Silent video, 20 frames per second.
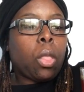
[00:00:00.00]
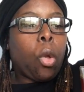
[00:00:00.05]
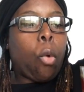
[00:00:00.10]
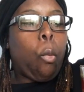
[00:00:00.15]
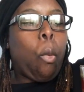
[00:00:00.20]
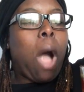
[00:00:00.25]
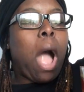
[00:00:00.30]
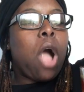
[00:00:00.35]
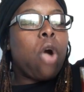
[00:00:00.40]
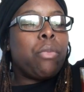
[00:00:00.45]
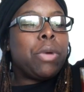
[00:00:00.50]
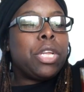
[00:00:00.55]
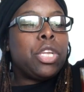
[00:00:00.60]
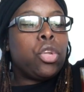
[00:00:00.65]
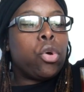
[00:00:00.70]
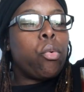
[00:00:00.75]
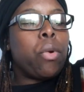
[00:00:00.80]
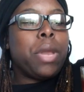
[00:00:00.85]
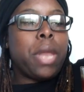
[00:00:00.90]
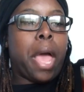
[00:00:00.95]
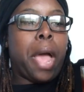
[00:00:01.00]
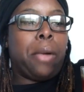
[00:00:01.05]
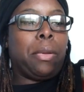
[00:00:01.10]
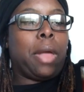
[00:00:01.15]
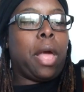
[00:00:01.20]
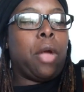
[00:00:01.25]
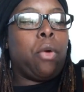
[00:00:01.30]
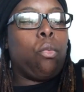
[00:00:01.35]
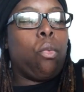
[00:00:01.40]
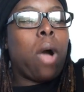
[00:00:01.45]
why are we doing that?
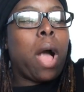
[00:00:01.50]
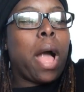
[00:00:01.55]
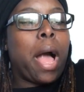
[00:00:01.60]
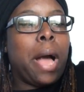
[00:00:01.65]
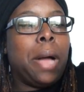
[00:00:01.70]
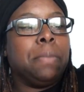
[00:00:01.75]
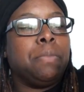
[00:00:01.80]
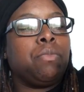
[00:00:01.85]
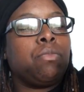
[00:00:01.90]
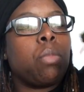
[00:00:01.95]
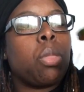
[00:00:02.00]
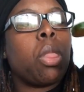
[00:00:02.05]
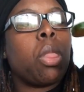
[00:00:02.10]
Like, why?